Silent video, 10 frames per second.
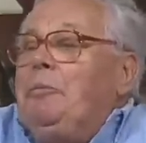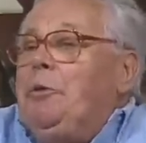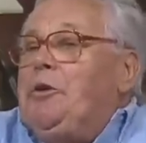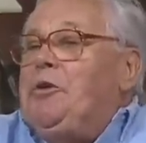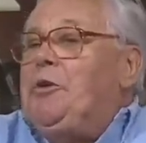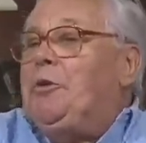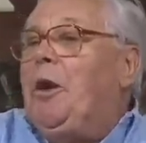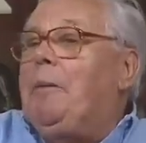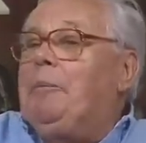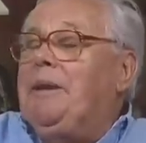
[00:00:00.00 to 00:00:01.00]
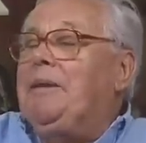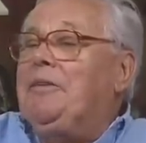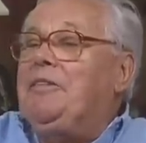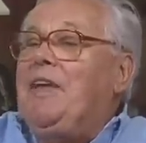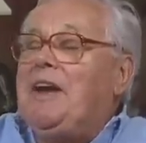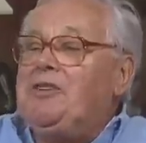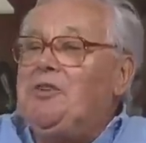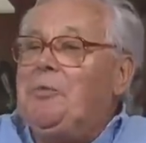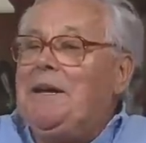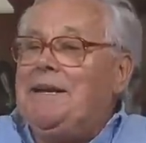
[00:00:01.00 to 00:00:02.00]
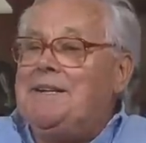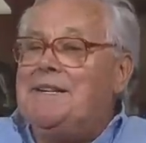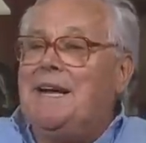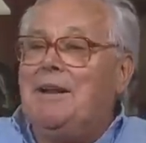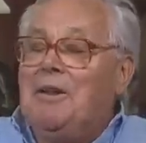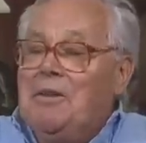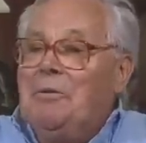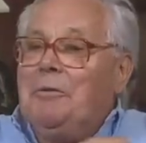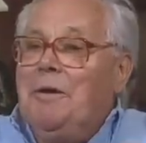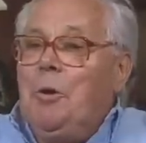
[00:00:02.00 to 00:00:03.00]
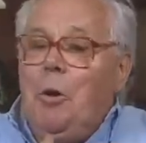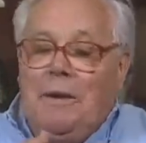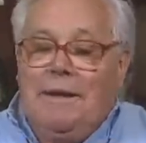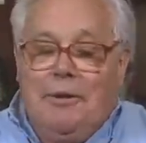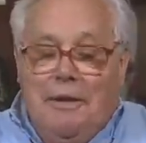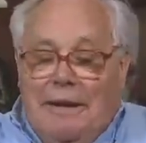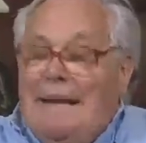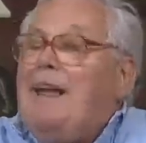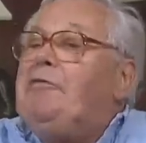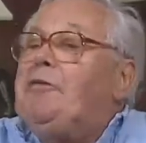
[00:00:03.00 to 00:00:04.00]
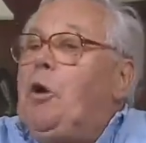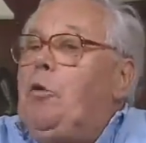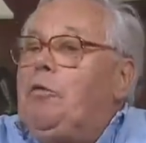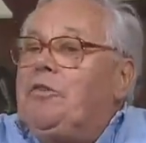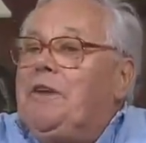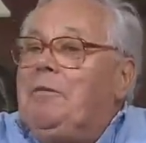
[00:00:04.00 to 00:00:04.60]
put you up in a section where they sell what we call little leftovers. They